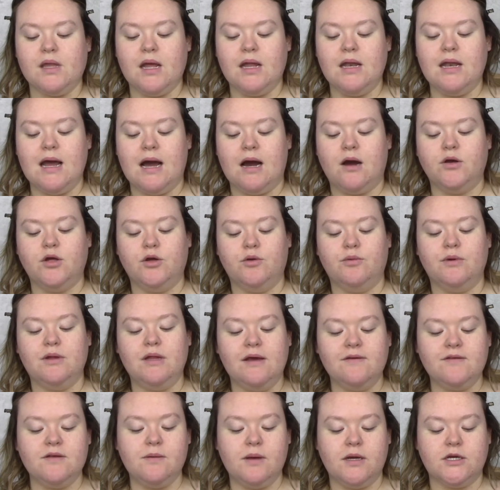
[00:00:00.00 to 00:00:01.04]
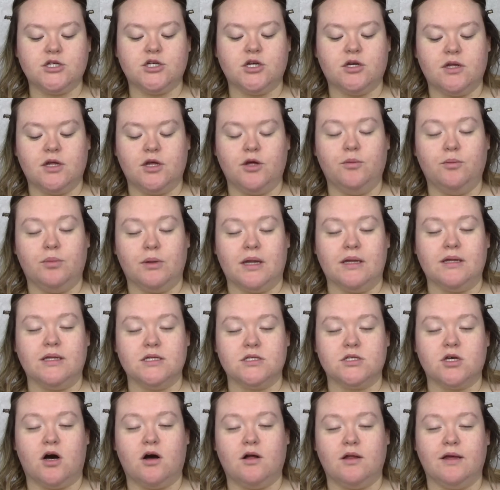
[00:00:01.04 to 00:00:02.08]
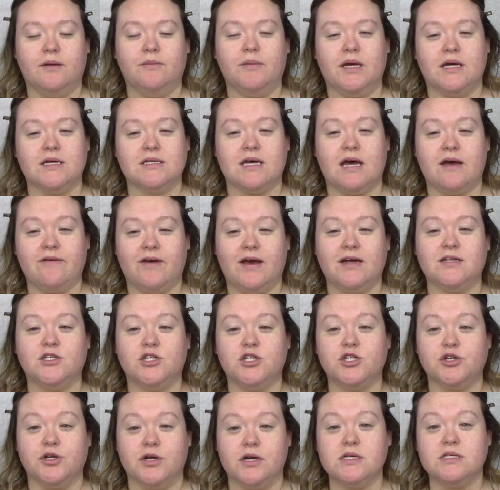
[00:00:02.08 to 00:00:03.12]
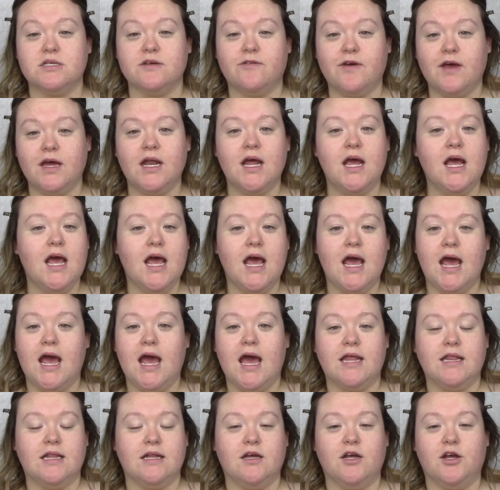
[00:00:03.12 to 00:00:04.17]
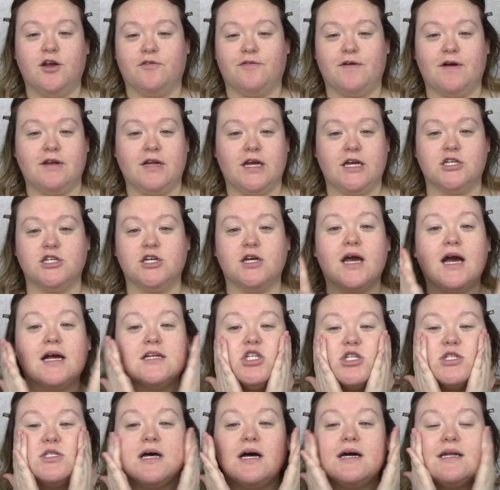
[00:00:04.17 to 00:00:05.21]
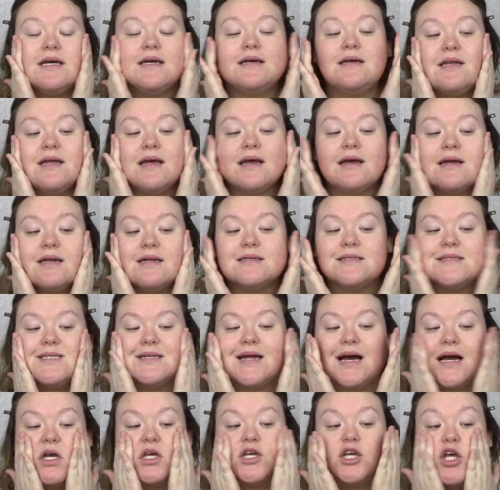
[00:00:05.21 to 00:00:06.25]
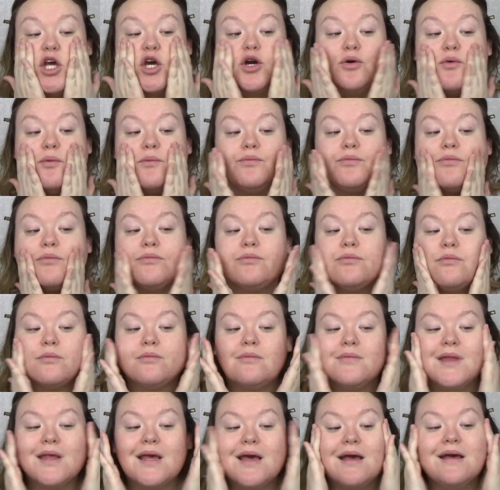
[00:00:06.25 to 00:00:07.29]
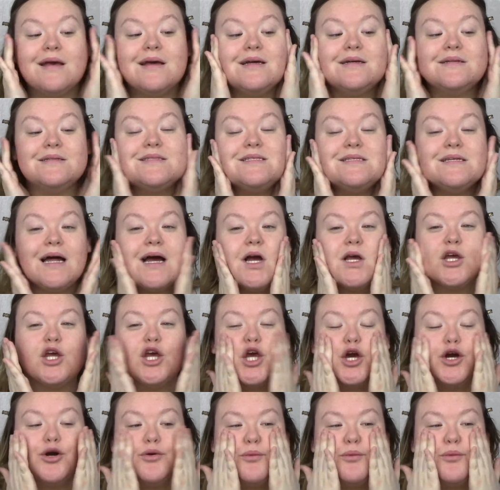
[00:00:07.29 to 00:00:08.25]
Now, you really have to make sure that you blend this all in because I've had streaks of it and that your foundation catches on it, and it's not cute. It's not cute.